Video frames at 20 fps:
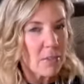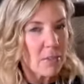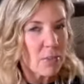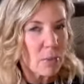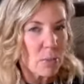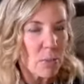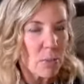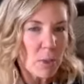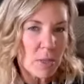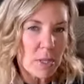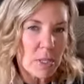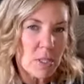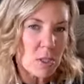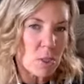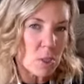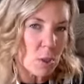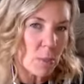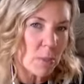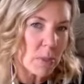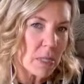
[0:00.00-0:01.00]
for more than
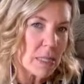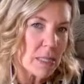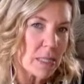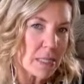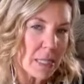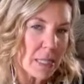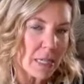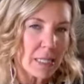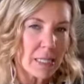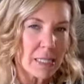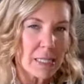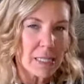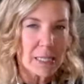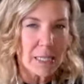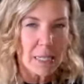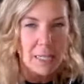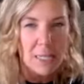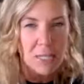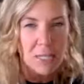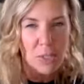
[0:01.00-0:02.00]
so many seconds
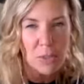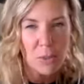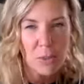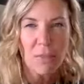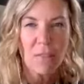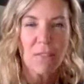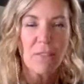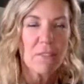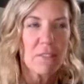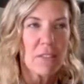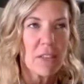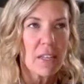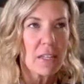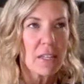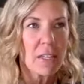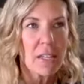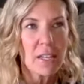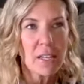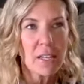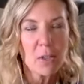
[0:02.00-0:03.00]
on a certain
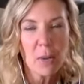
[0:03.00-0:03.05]
feeling.